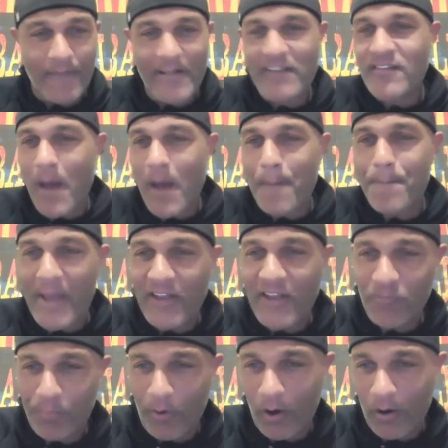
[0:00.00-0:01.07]
That's not
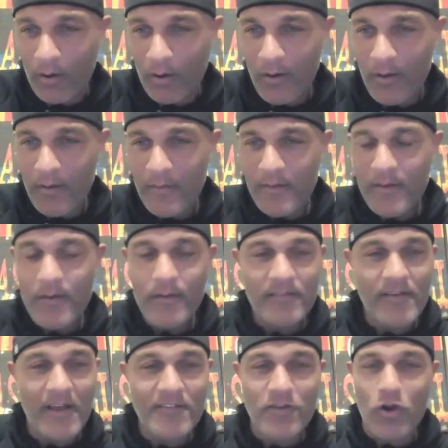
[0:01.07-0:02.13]
baseball. These
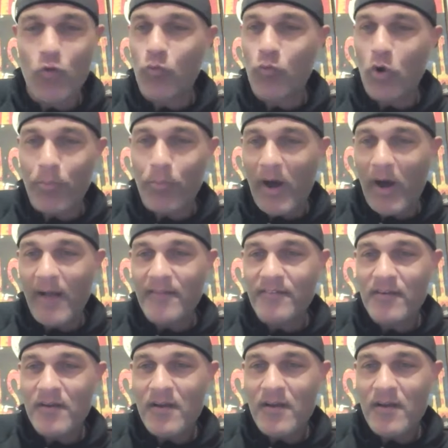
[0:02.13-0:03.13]
guys aren't robots.